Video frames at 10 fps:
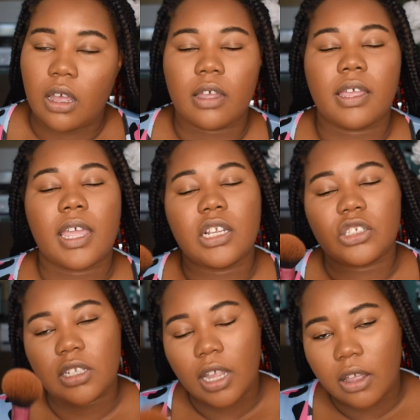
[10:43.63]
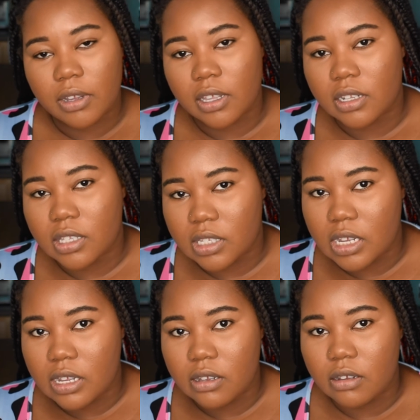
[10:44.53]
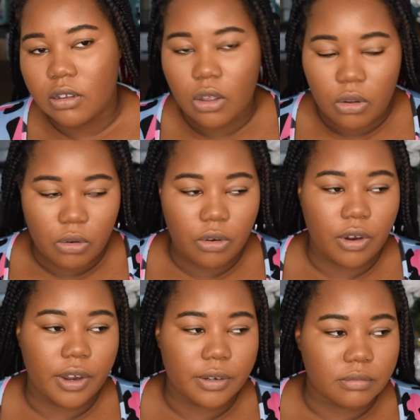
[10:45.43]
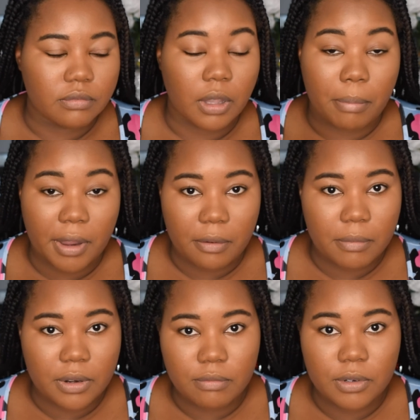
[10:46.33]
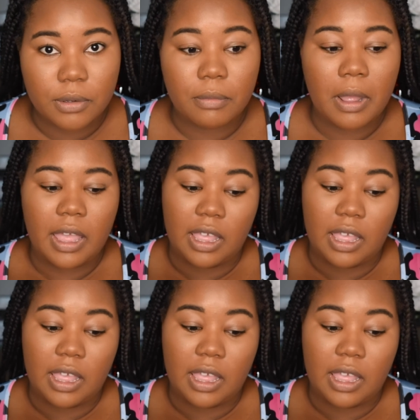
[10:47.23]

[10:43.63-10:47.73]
Occasionally I'll get a C or the bare minimum,